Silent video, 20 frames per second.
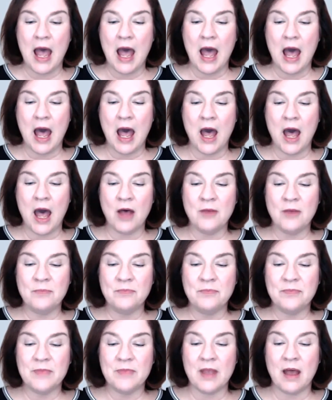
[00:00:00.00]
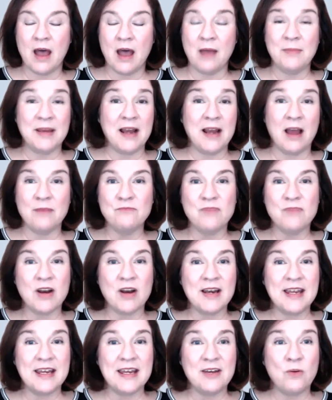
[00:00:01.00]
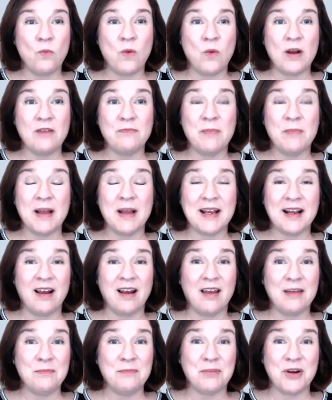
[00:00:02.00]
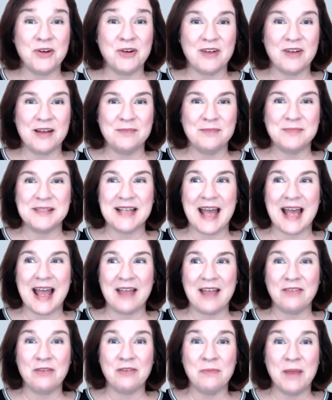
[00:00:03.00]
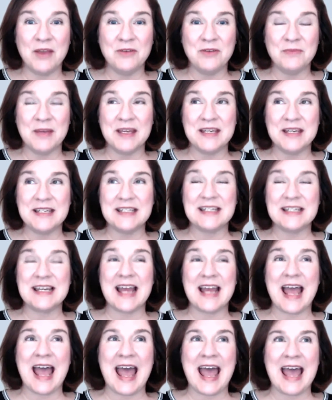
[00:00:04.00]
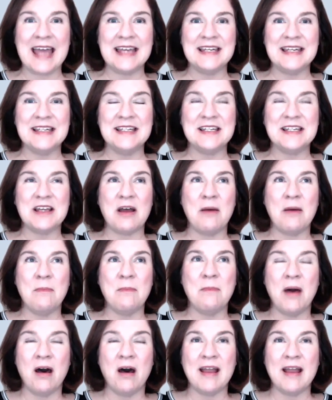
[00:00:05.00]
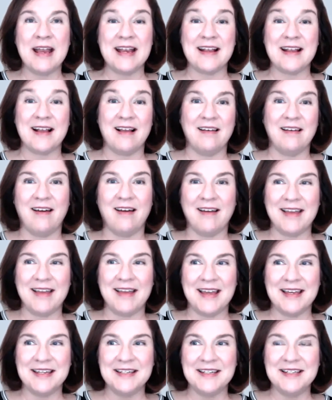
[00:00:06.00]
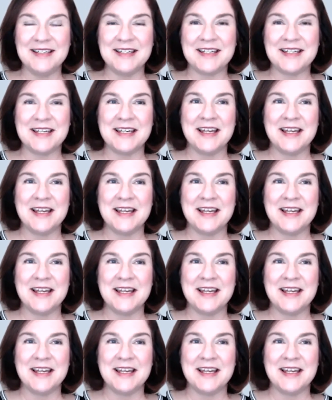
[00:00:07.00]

I mean, I'm running one of my client programs at the moment, and my clients,